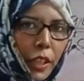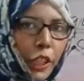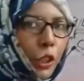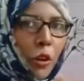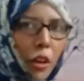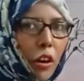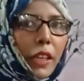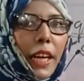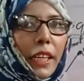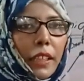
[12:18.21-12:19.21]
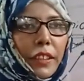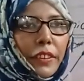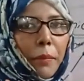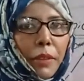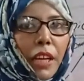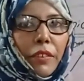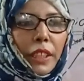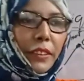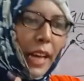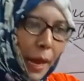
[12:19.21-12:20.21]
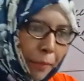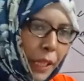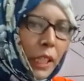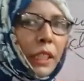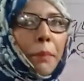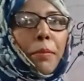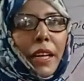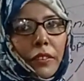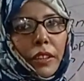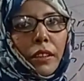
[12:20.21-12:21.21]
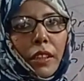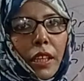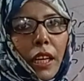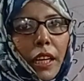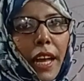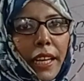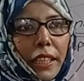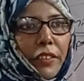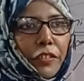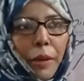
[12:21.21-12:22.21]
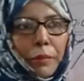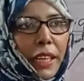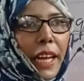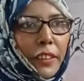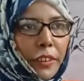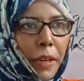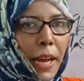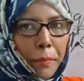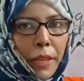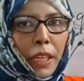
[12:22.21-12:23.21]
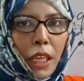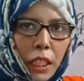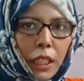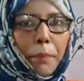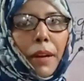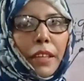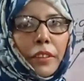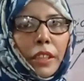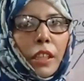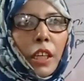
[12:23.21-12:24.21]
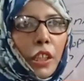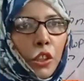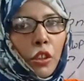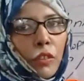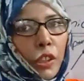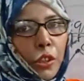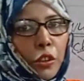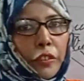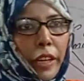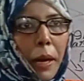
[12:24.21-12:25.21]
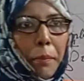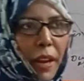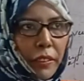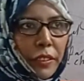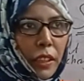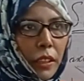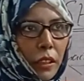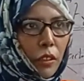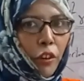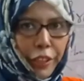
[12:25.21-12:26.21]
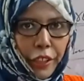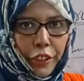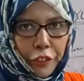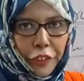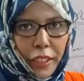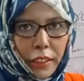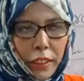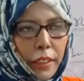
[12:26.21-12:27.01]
You are not telling us something which is happening in the present. Like if something has happening in the present, you would use present continuous tense.